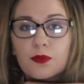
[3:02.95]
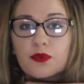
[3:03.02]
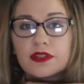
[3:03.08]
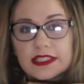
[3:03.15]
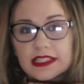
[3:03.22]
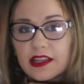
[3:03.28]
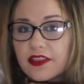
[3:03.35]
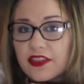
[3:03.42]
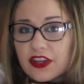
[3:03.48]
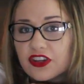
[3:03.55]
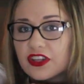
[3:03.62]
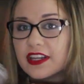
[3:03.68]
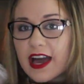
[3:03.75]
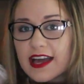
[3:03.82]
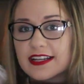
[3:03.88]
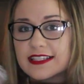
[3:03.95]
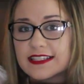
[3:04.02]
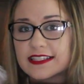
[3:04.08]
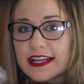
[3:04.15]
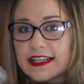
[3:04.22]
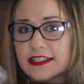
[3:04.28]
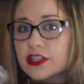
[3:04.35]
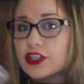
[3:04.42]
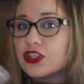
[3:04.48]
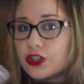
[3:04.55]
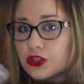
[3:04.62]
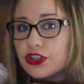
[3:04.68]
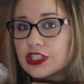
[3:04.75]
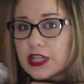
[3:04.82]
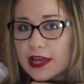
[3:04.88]
Brazil and the United States are
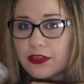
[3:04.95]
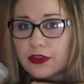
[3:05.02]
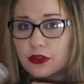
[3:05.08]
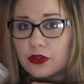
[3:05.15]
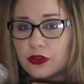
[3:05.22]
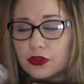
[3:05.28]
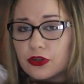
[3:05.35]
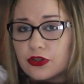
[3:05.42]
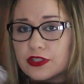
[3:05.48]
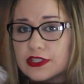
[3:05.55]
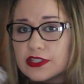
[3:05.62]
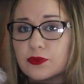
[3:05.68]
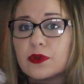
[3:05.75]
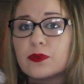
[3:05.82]
huge ethanol users,